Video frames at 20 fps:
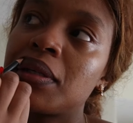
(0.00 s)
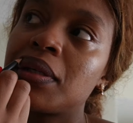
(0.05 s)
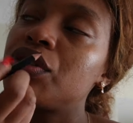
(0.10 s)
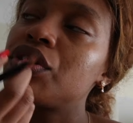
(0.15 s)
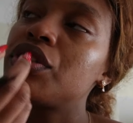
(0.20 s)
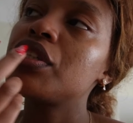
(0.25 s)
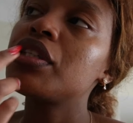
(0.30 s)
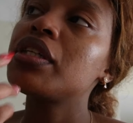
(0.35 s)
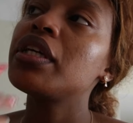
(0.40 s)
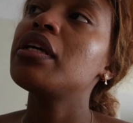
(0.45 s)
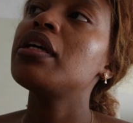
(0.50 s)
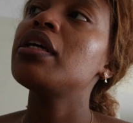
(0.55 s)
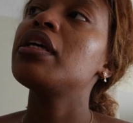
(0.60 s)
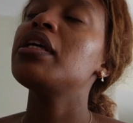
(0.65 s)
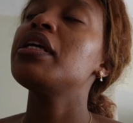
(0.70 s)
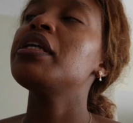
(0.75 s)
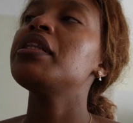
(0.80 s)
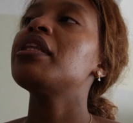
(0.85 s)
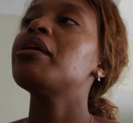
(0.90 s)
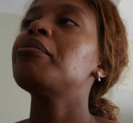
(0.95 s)

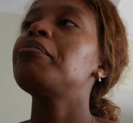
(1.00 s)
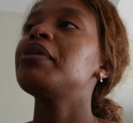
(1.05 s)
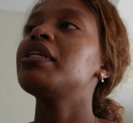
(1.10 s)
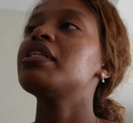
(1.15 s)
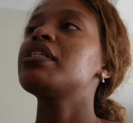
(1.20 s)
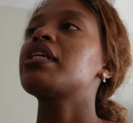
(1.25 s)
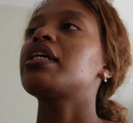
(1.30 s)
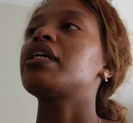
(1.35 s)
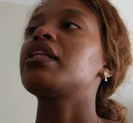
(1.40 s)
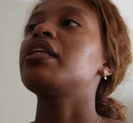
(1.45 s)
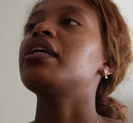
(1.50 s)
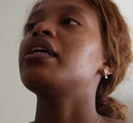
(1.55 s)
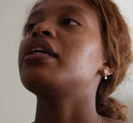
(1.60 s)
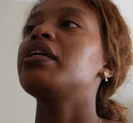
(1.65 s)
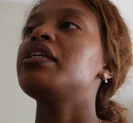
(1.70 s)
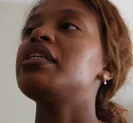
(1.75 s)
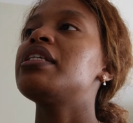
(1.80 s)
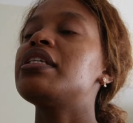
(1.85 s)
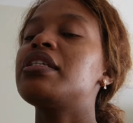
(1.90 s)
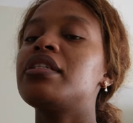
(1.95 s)
See, in the pizza,
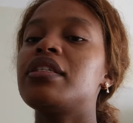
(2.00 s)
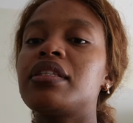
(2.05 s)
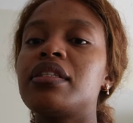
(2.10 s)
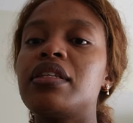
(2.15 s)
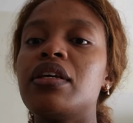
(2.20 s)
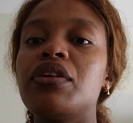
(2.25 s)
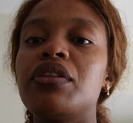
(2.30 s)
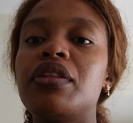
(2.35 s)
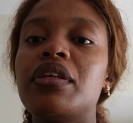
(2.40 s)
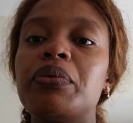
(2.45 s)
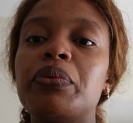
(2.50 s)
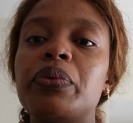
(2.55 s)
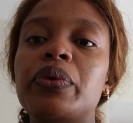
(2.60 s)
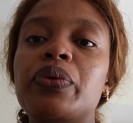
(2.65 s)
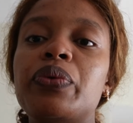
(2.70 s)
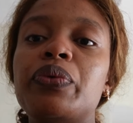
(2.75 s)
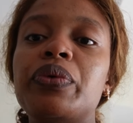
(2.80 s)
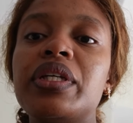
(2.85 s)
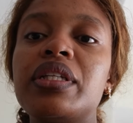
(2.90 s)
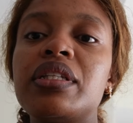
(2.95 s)
the yeast, the
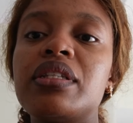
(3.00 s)
wheat.